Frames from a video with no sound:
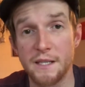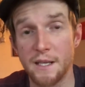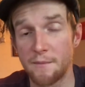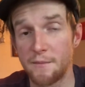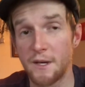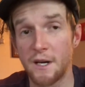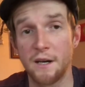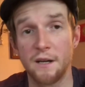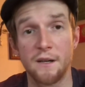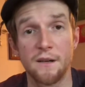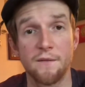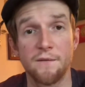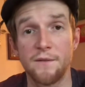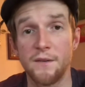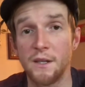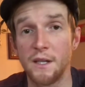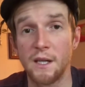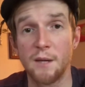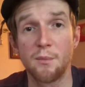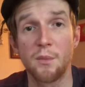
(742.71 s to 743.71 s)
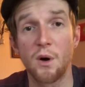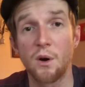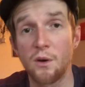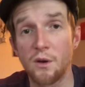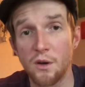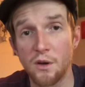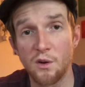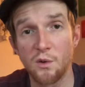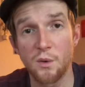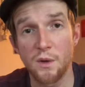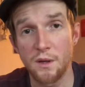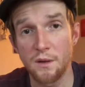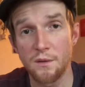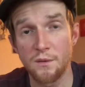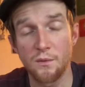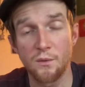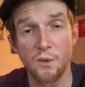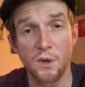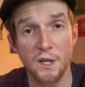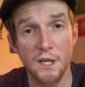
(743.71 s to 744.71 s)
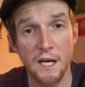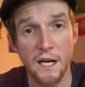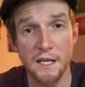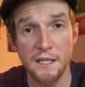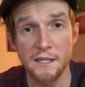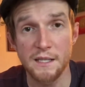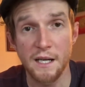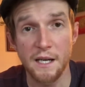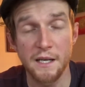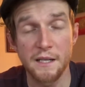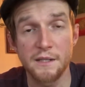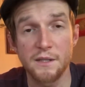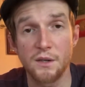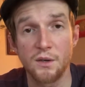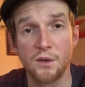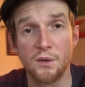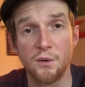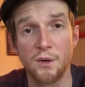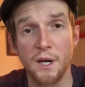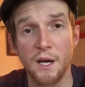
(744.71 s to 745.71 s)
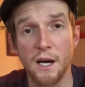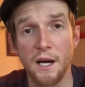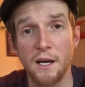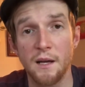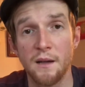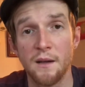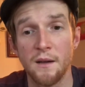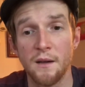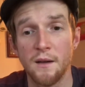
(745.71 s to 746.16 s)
I'm not an affiliate partner with Kai Science or Huakai,